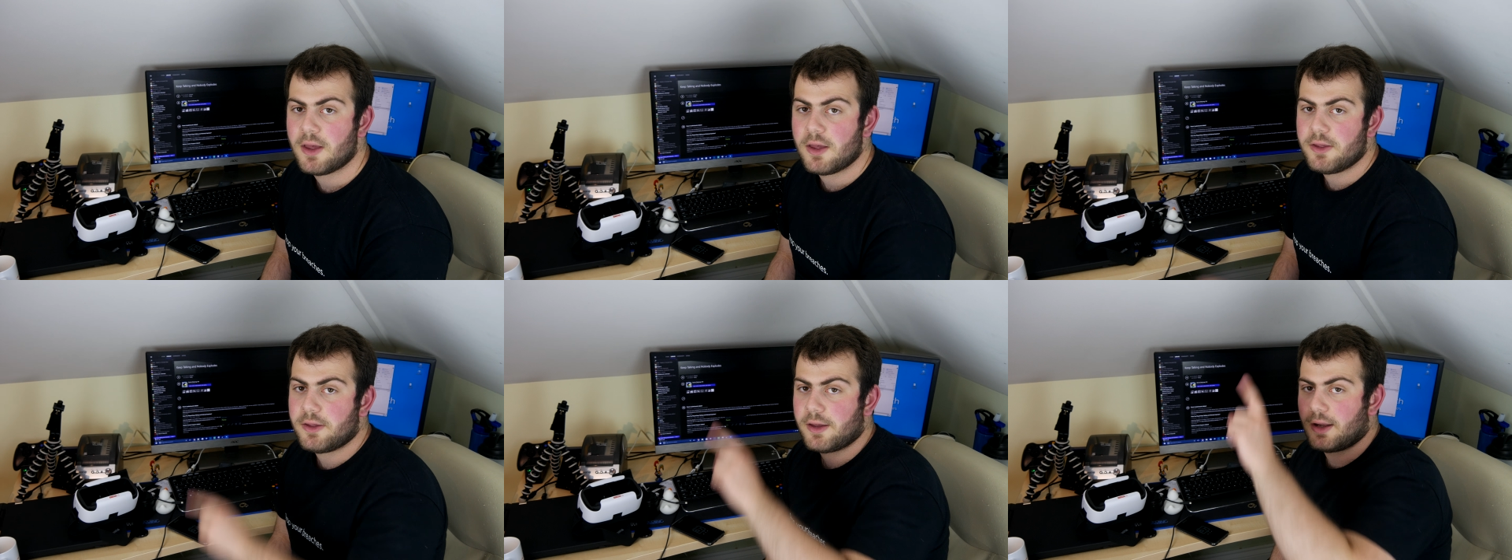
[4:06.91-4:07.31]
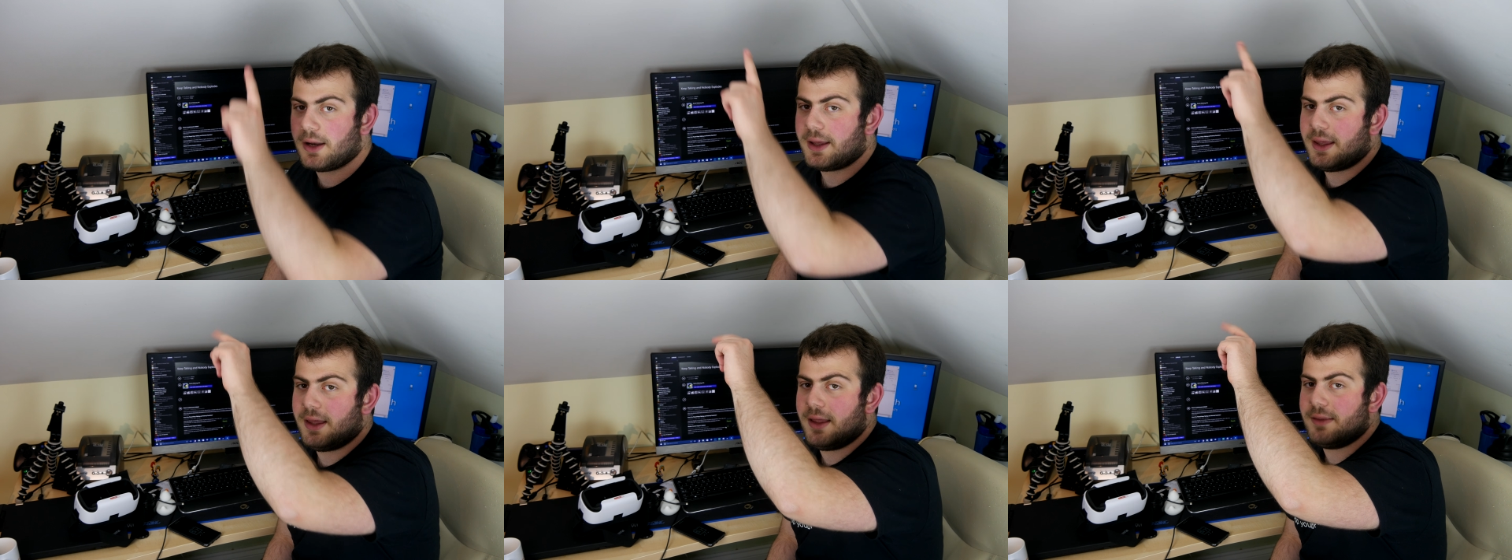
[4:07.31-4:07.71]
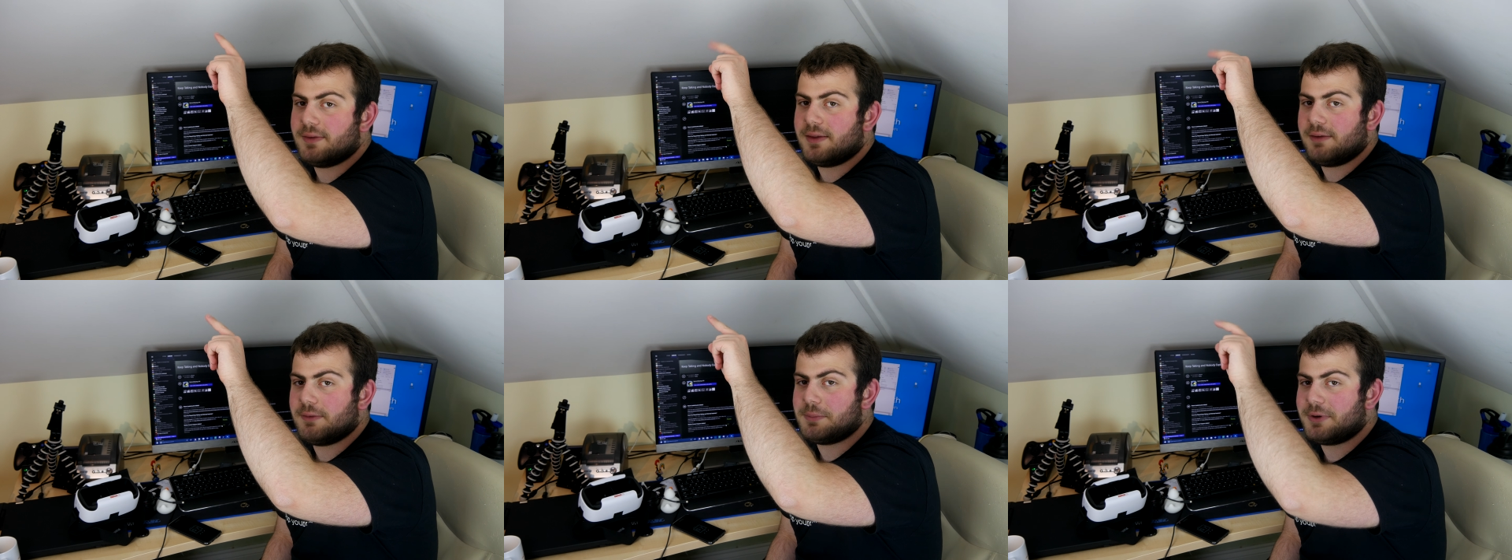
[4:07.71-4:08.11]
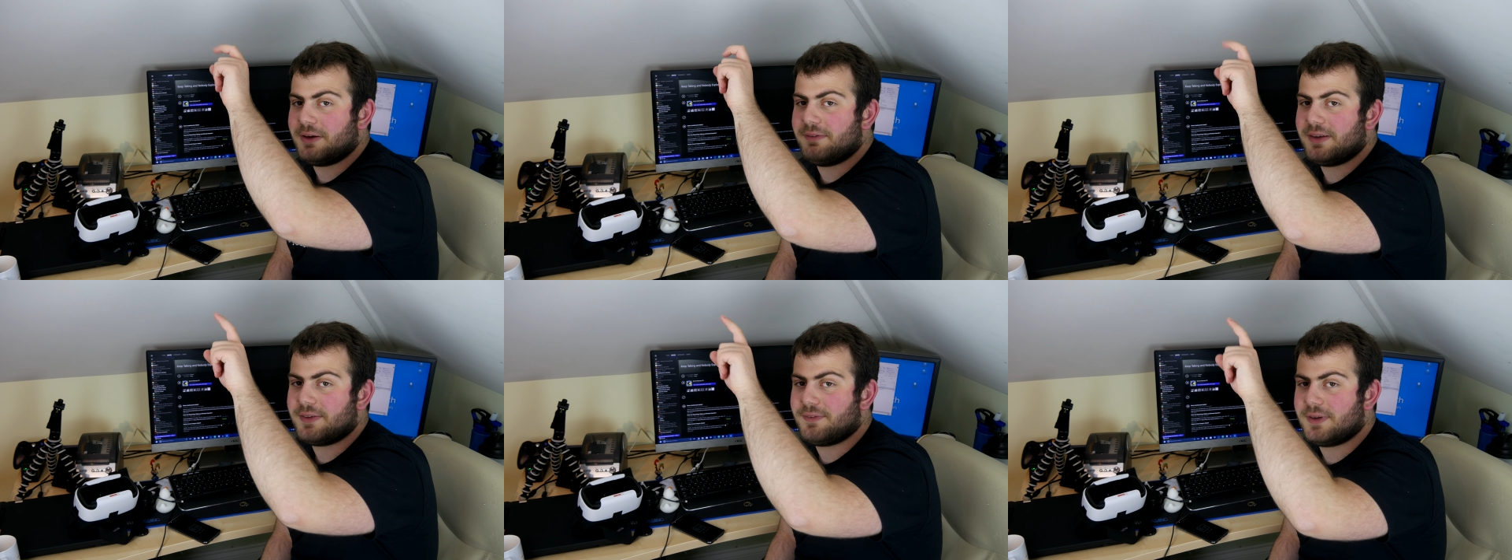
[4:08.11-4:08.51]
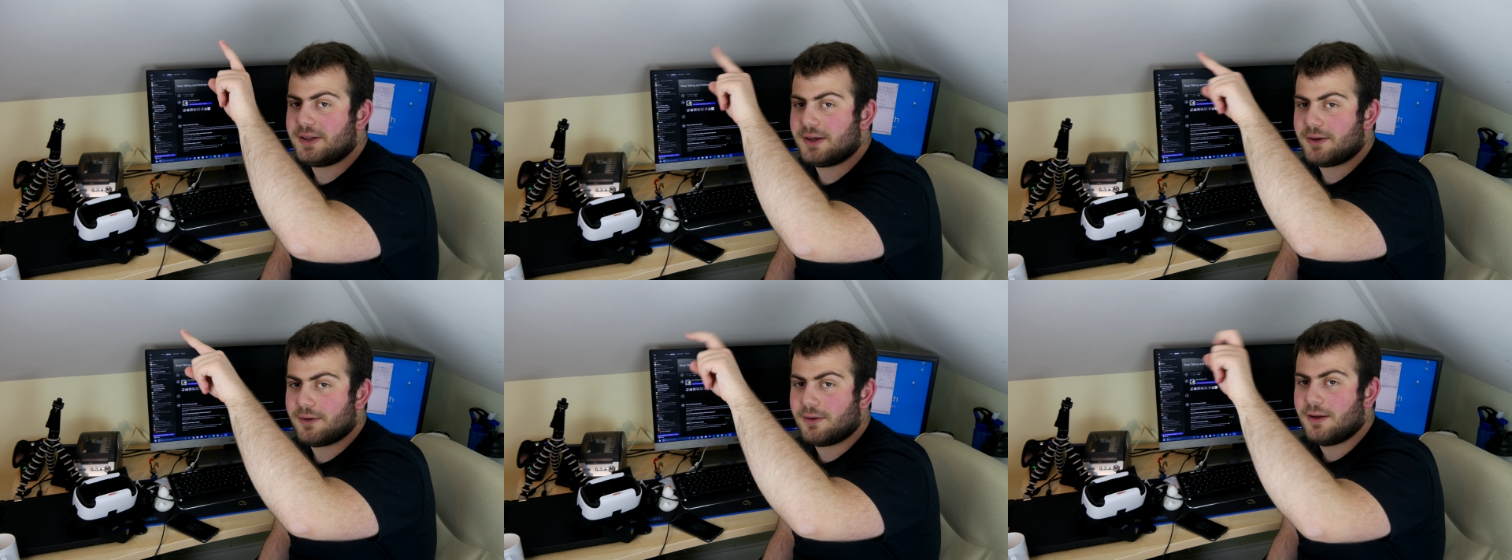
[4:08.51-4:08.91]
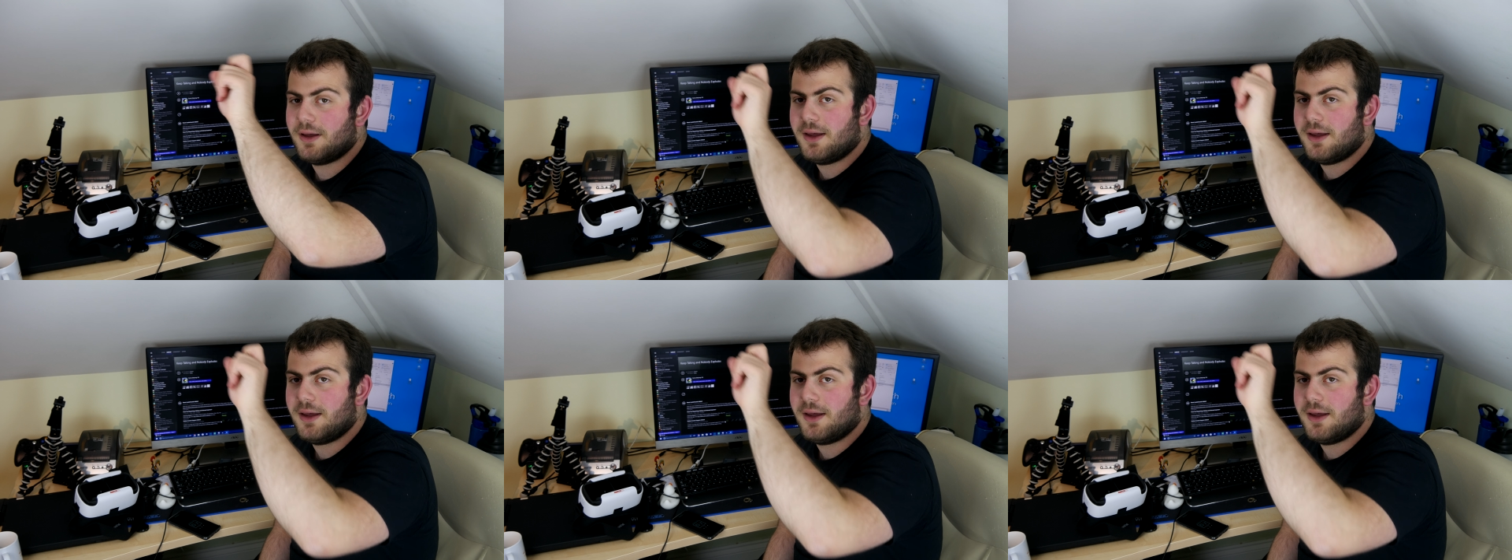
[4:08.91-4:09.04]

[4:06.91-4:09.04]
You can click here to see the previous video,